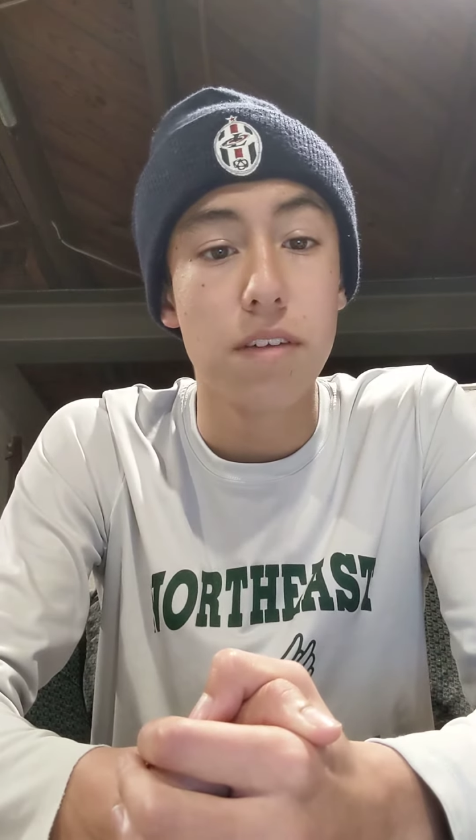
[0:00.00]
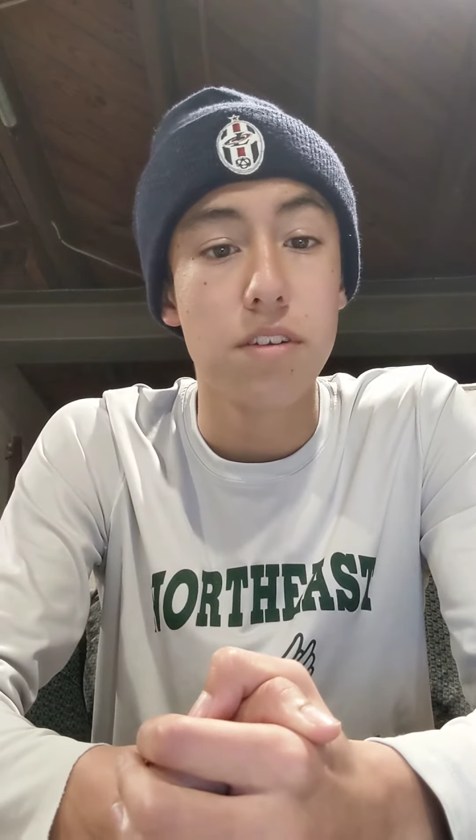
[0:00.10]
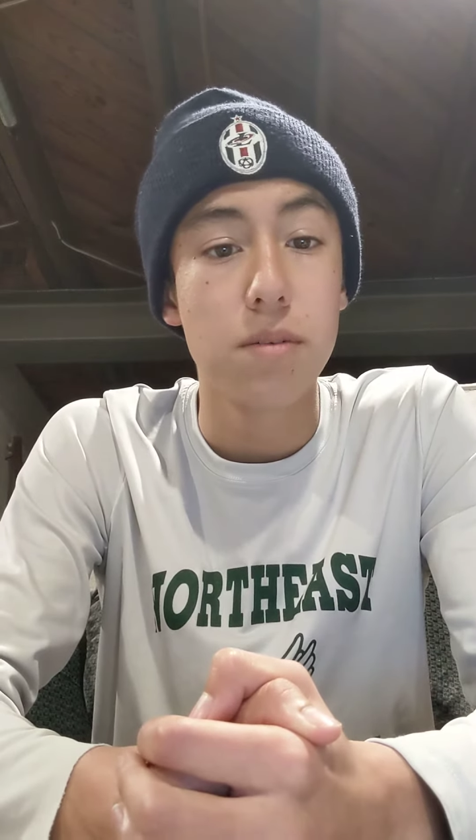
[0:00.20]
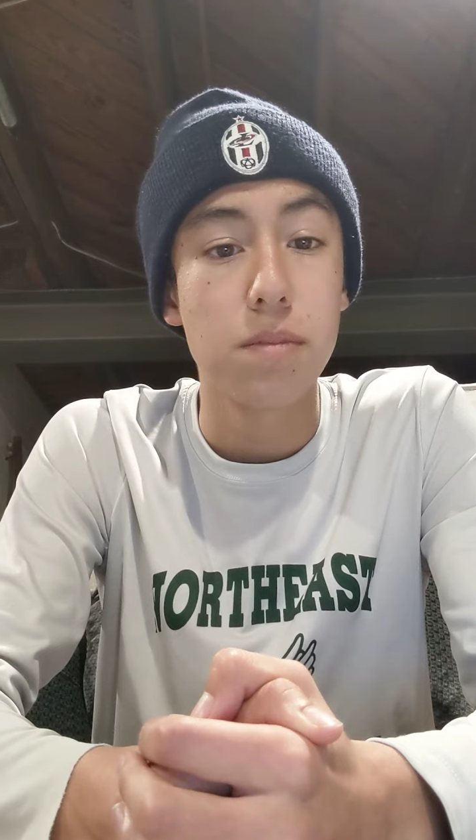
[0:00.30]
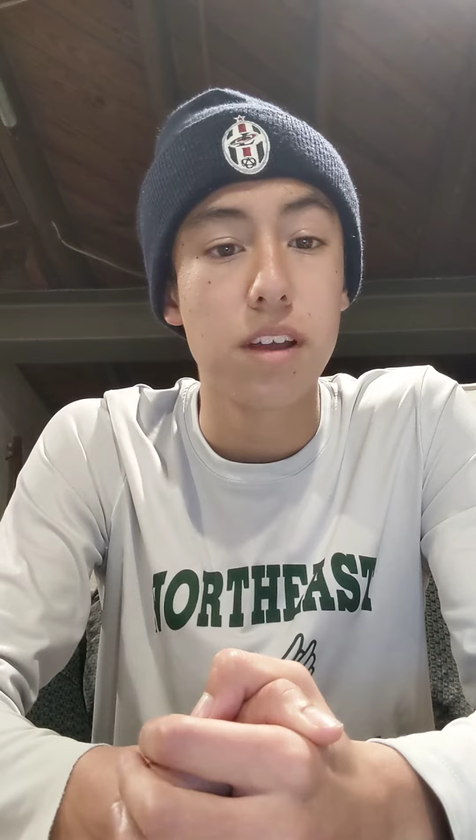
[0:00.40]

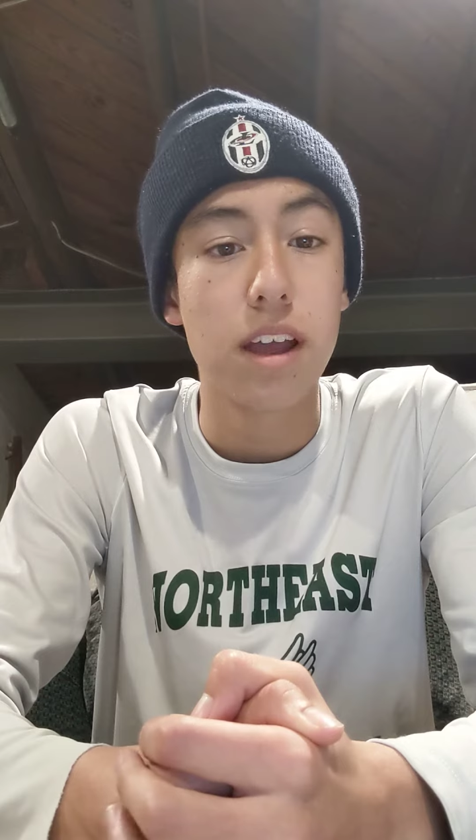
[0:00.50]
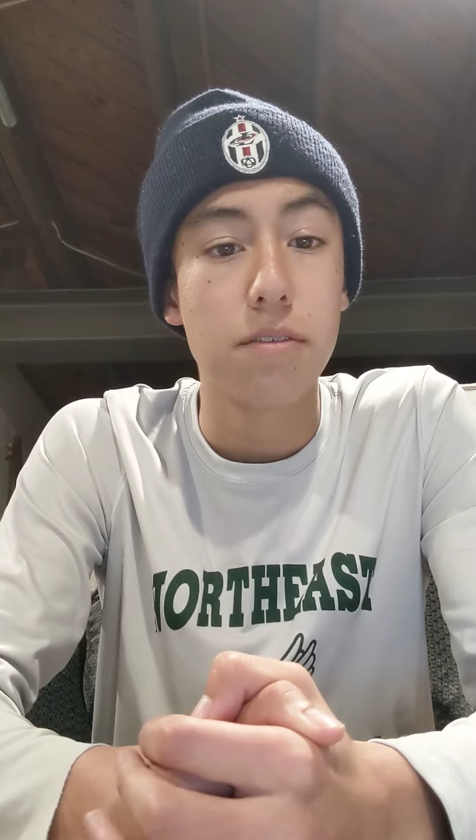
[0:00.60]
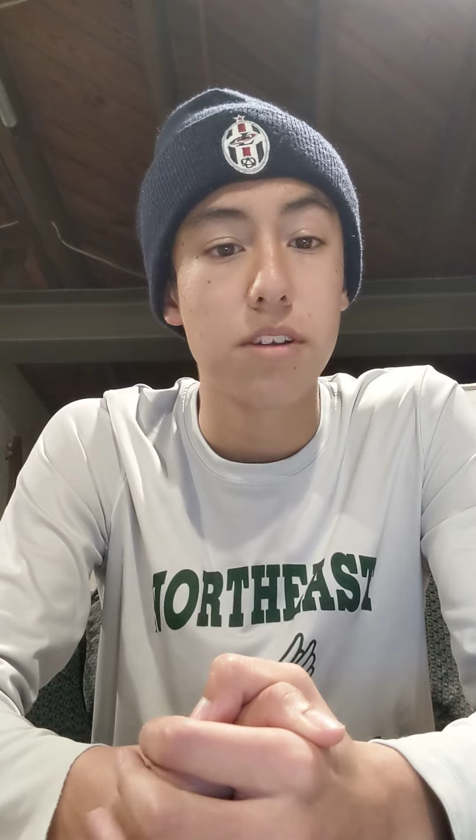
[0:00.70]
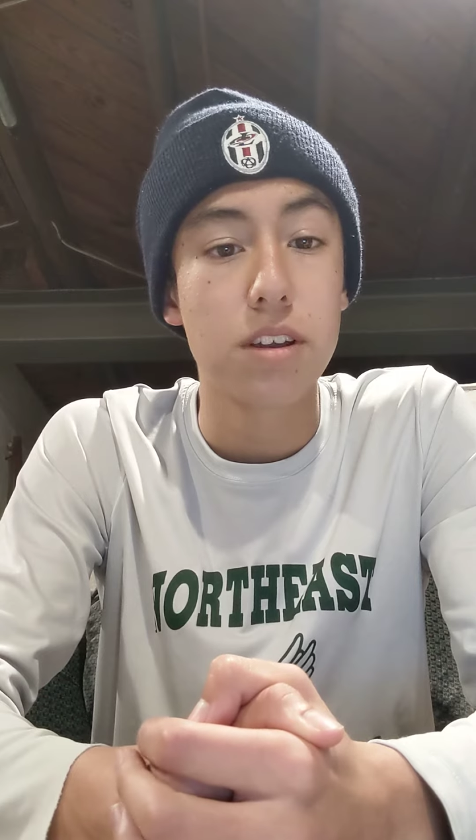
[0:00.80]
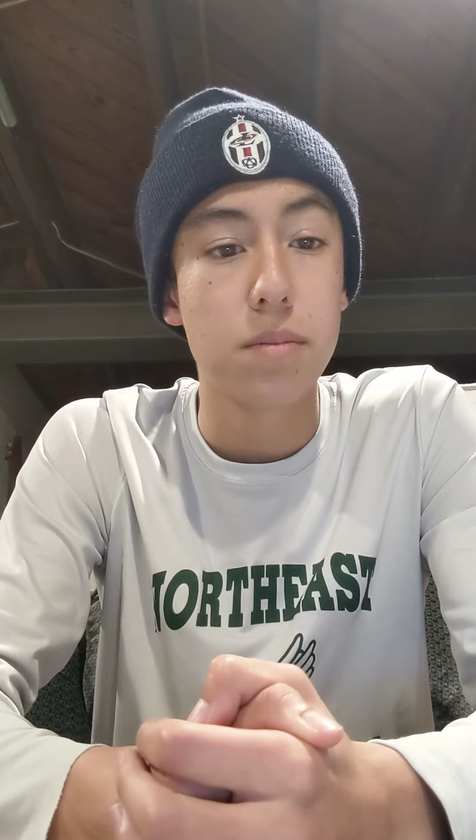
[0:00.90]

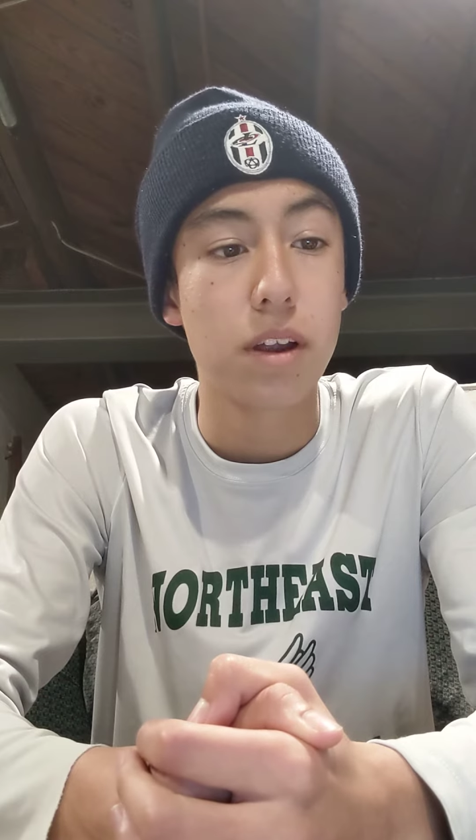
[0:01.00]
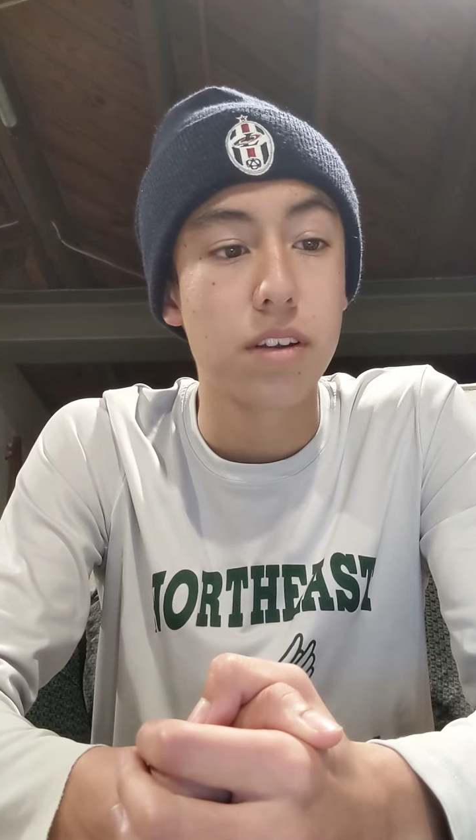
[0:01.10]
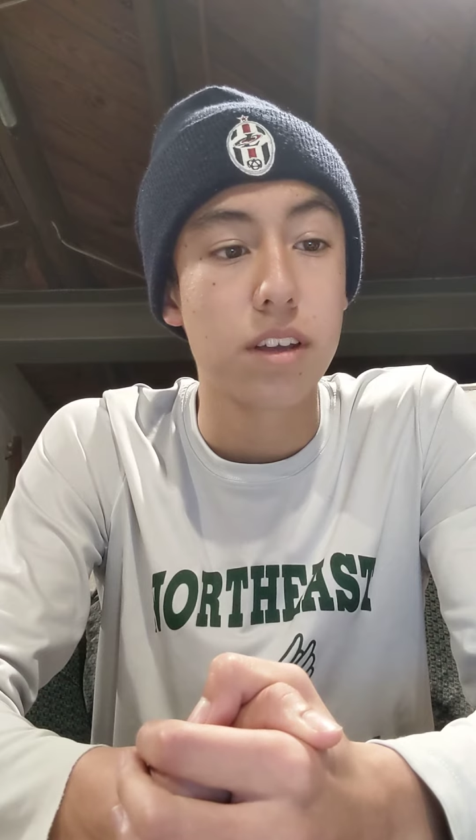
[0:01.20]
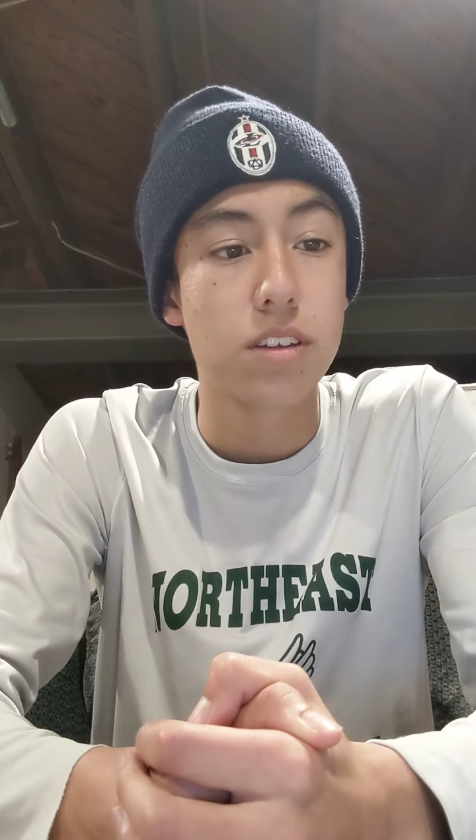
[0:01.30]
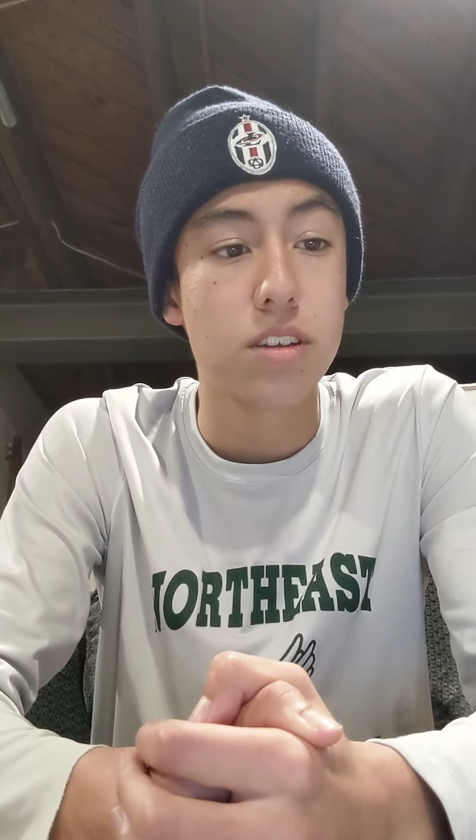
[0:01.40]
African
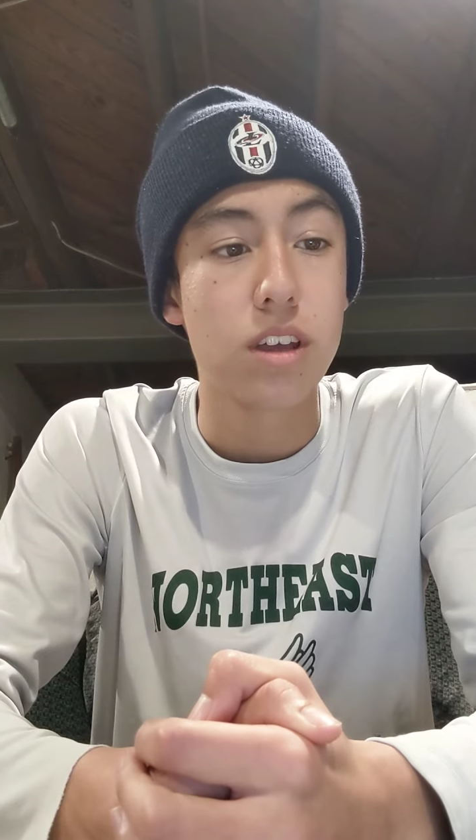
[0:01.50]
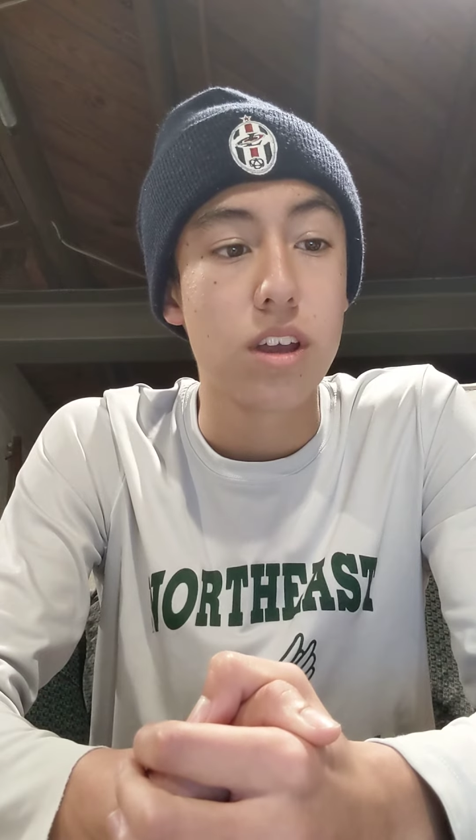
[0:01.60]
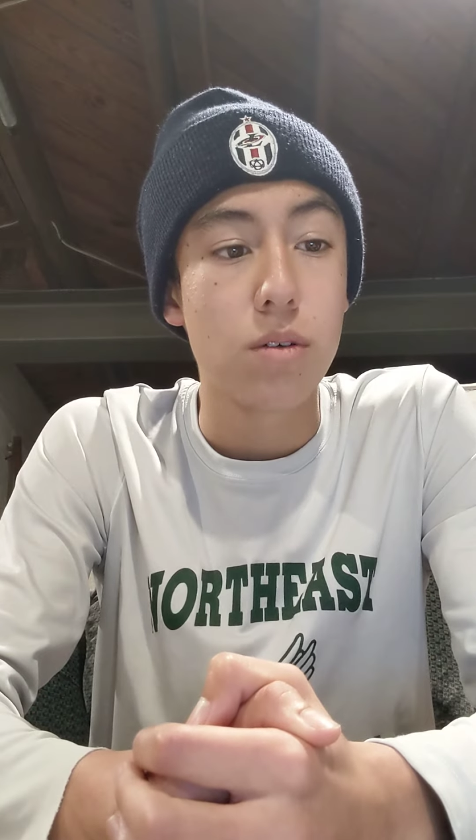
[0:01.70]
Americans,